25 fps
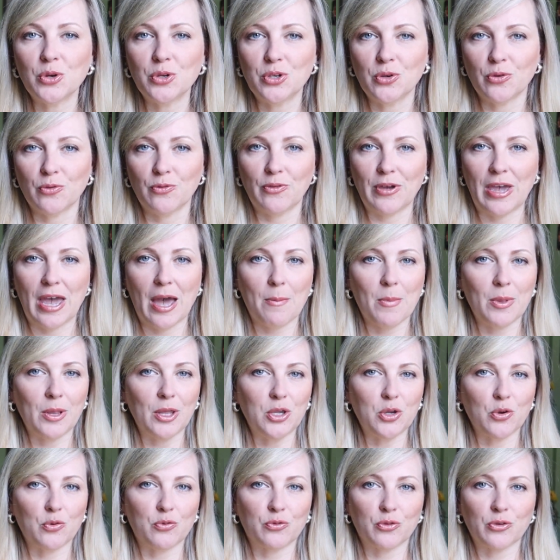your family,
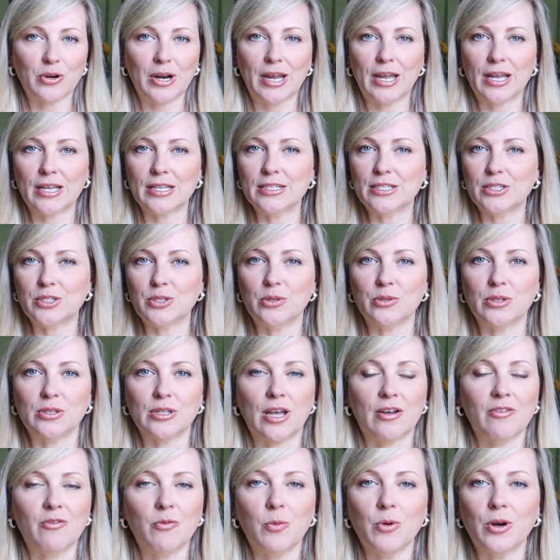your friends, your loved